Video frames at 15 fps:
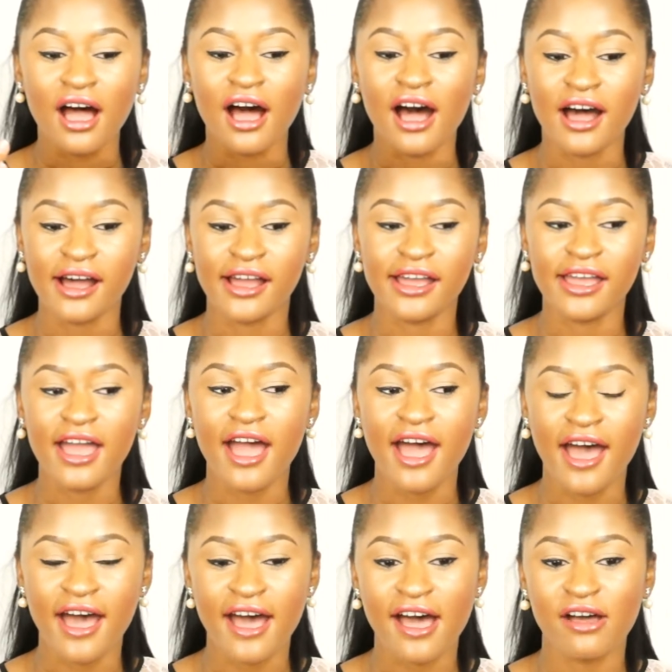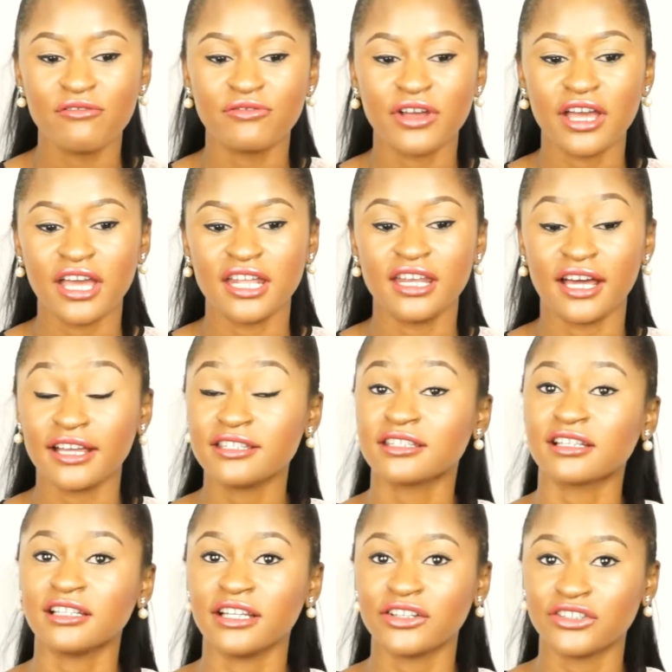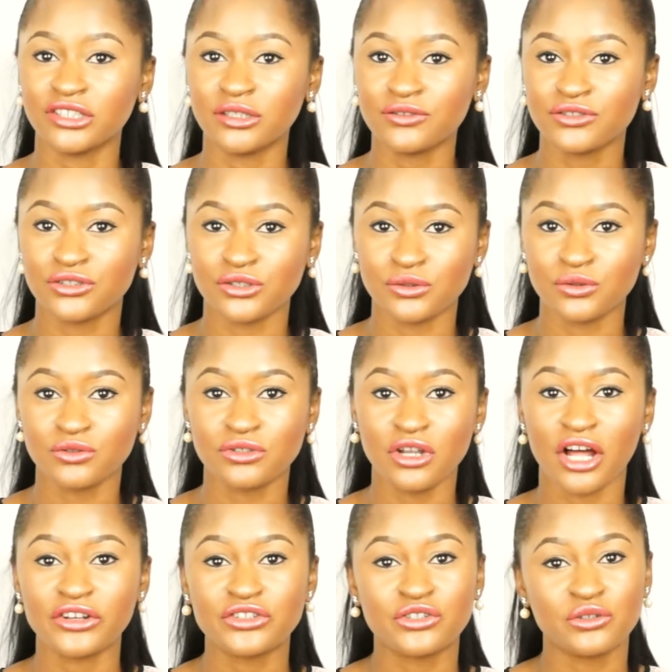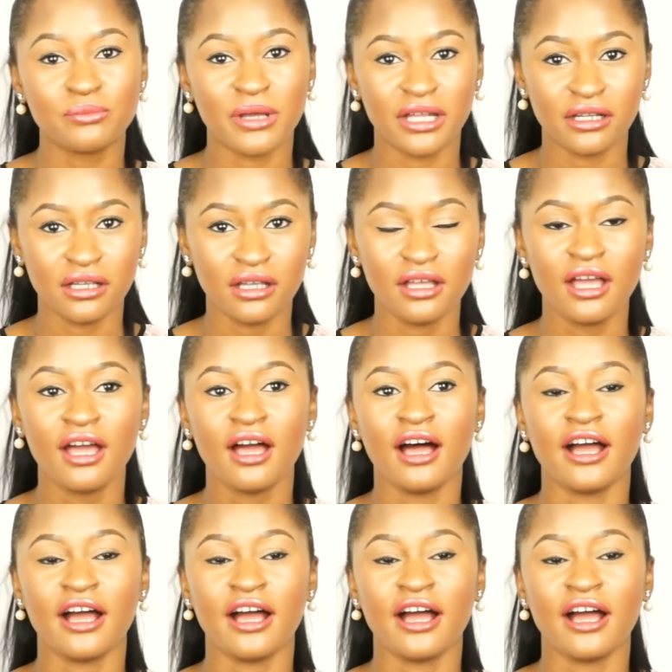I have a nice collection of shoes, not too many.